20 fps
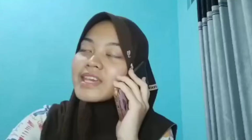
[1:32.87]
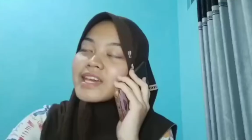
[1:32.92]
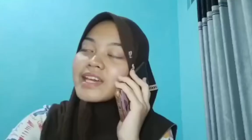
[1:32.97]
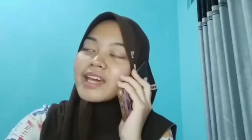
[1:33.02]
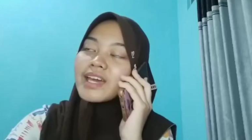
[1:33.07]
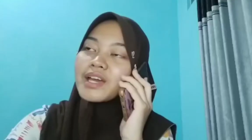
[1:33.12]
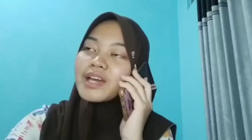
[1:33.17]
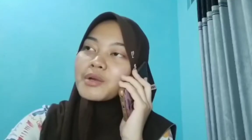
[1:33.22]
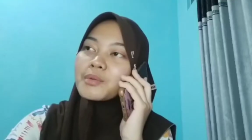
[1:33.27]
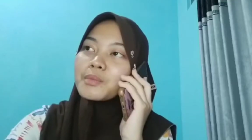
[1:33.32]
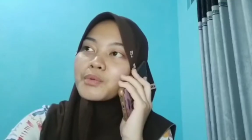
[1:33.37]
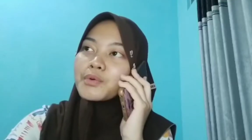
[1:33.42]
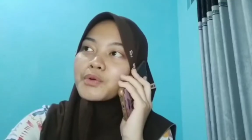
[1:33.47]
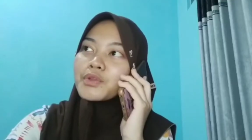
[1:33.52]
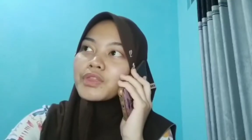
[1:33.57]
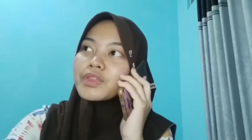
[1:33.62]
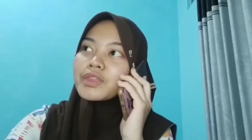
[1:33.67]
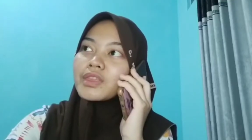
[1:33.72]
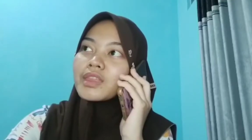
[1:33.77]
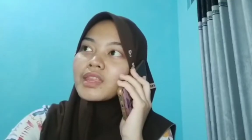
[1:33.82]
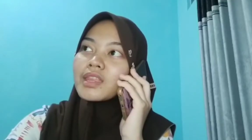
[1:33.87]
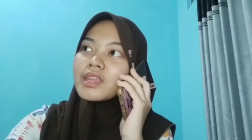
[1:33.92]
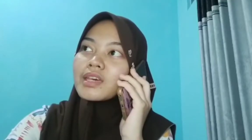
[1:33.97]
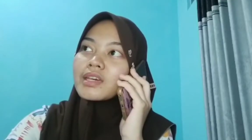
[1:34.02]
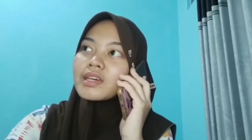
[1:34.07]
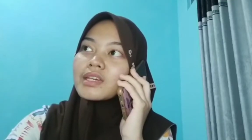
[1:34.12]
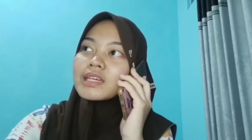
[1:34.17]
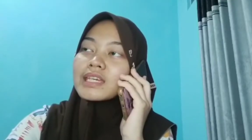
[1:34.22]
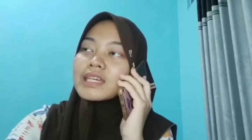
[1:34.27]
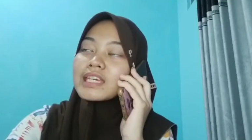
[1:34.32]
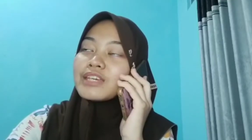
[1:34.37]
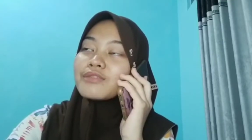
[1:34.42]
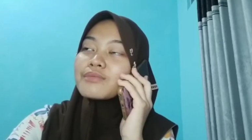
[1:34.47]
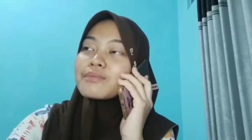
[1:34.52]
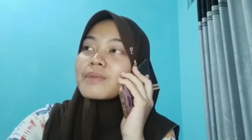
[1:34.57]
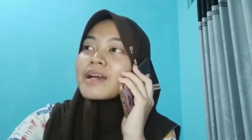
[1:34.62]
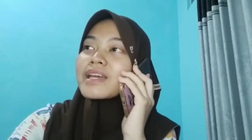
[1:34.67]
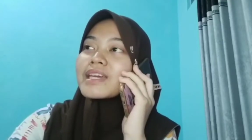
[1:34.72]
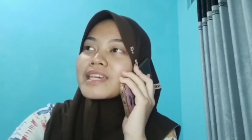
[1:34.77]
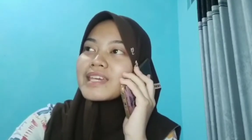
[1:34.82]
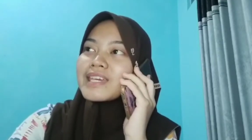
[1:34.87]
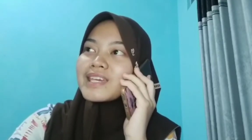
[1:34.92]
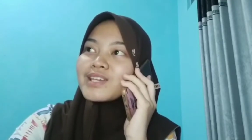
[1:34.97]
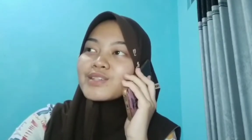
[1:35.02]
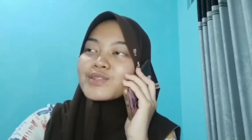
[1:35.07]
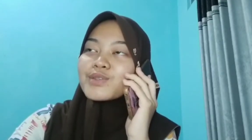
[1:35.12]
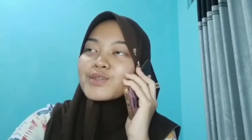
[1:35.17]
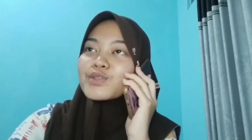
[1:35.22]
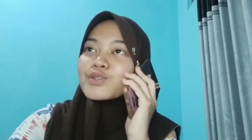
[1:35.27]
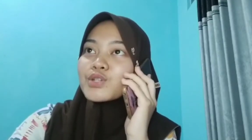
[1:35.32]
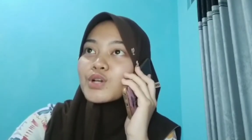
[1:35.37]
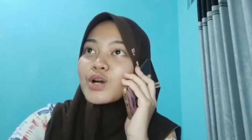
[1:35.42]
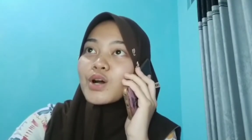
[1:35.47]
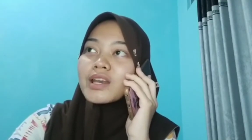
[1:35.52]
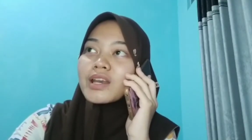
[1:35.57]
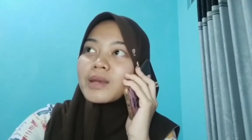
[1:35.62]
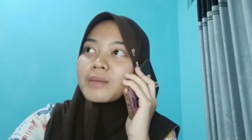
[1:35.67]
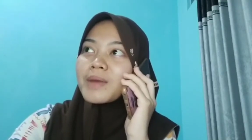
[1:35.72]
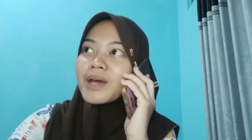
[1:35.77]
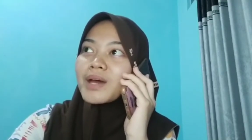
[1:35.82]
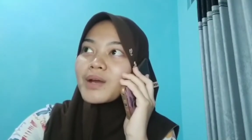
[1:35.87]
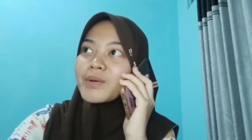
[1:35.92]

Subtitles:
Take care, Mut. Give my kiss to John and